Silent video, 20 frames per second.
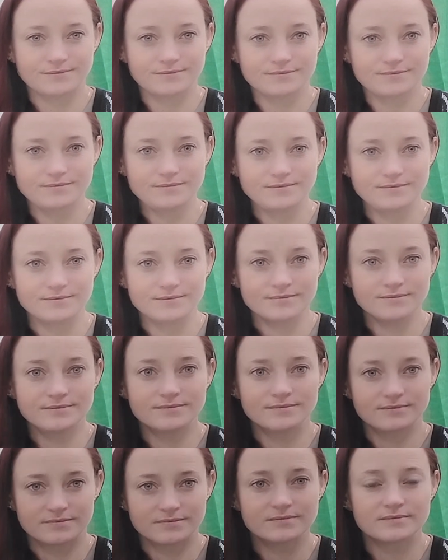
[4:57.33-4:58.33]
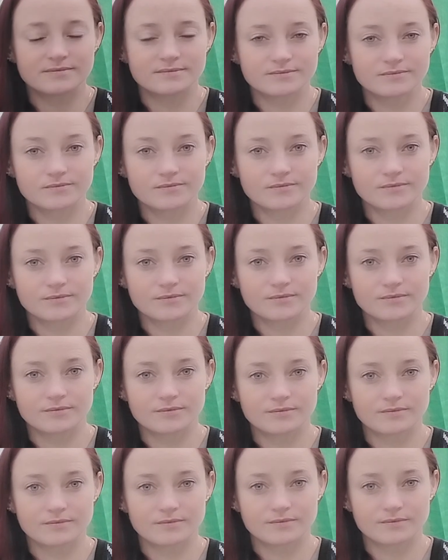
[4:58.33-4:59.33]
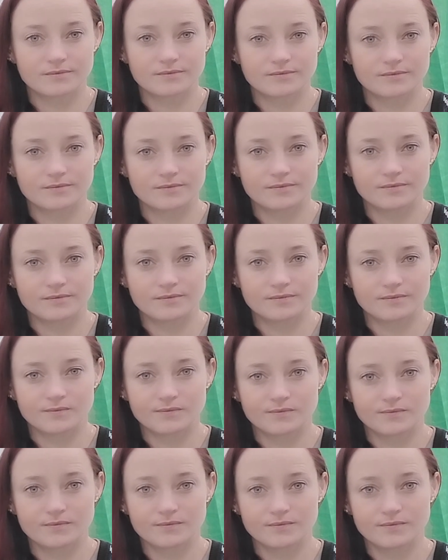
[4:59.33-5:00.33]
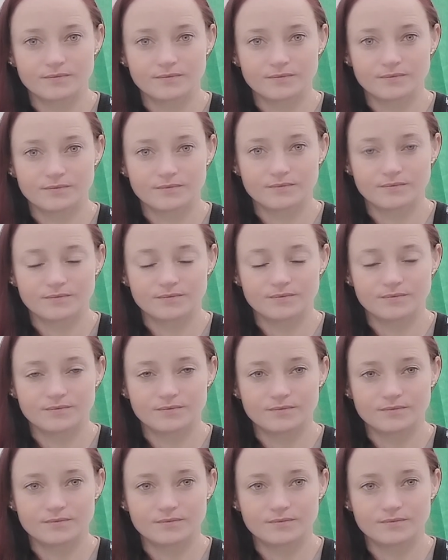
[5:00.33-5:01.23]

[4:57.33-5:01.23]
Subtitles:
(not speaking)